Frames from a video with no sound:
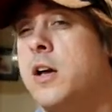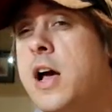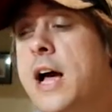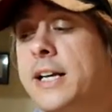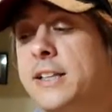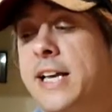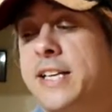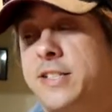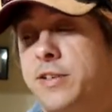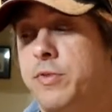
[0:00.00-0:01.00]
I
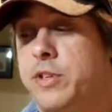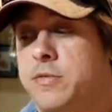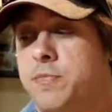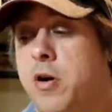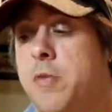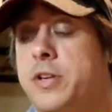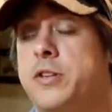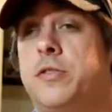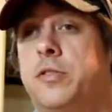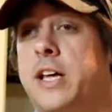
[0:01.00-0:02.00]
glazed it with this
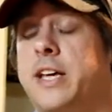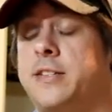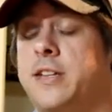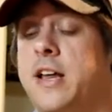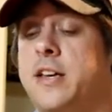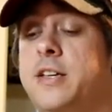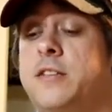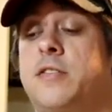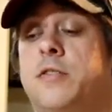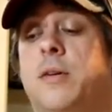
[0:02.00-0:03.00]
barbecue glaze that I did.
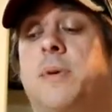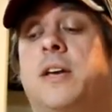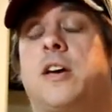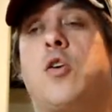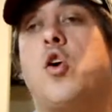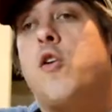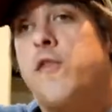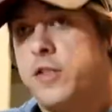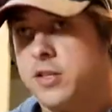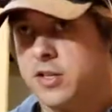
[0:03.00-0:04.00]
So let me go
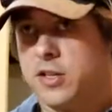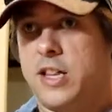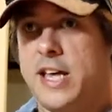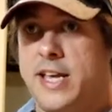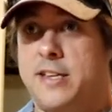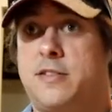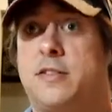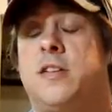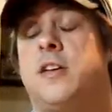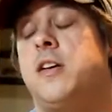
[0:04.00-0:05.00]
over this glaze